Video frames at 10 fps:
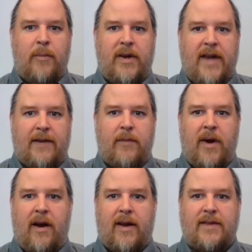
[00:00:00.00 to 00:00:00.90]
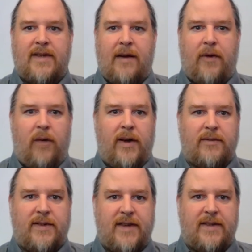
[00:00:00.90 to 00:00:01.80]
But Native Americans have always
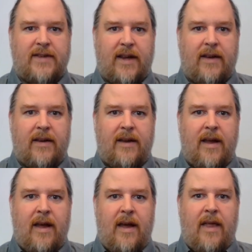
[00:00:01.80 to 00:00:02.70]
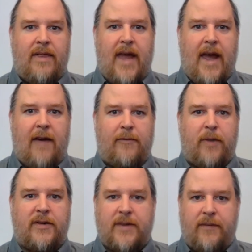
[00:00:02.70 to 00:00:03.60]
resisted. They have
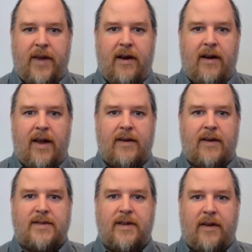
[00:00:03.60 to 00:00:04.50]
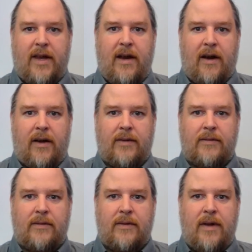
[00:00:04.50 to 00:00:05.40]
persevered and are still here.
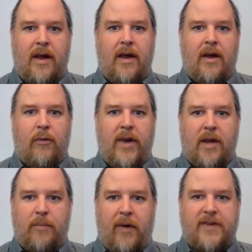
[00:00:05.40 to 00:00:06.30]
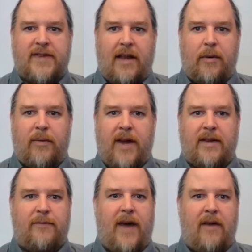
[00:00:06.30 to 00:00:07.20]
We can both celebrate
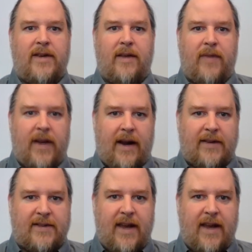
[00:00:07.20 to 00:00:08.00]
the founding of the United